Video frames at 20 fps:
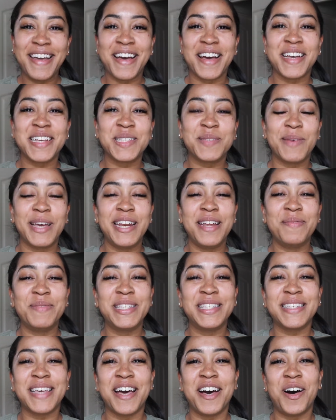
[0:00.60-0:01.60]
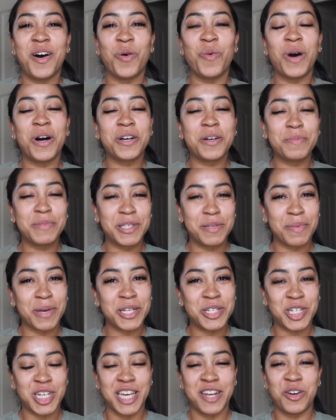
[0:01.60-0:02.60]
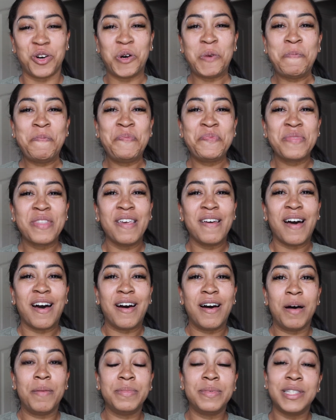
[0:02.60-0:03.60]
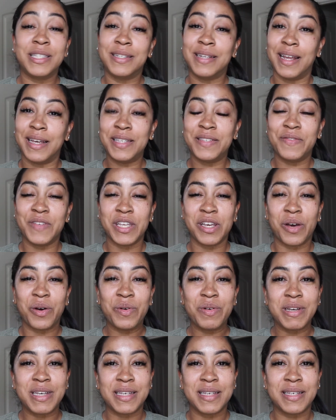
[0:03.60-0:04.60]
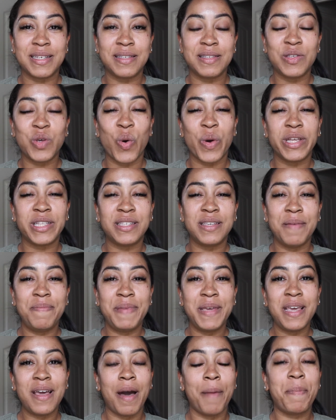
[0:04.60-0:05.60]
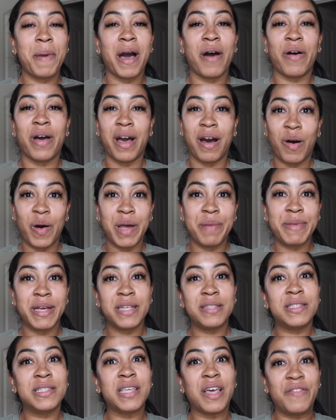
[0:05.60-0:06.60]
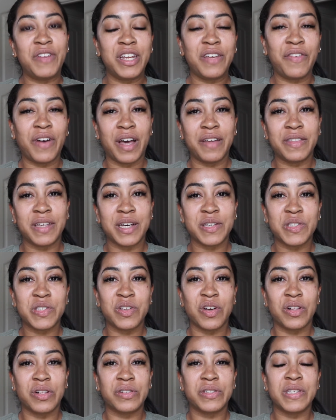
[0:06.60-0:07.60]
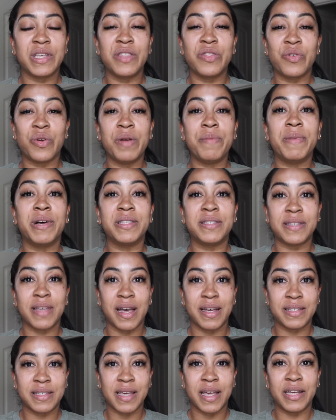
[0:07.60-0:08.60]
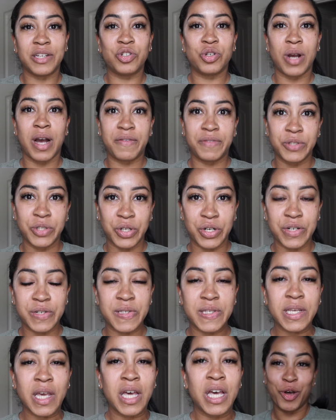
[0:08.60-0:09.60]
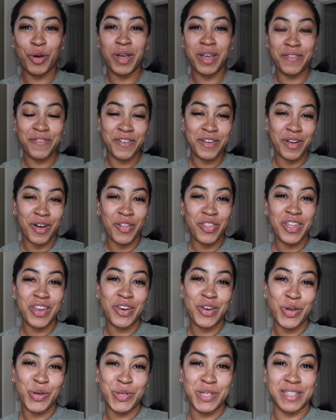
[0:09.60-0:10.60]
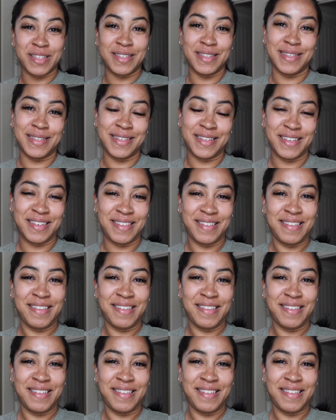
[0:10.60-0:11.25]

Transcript: guys, my name is Elle. Welcome to my channel. Today's video is going to be about how I made $75,000 in 3 months as a travel nurse. Okay, for y'all that noticed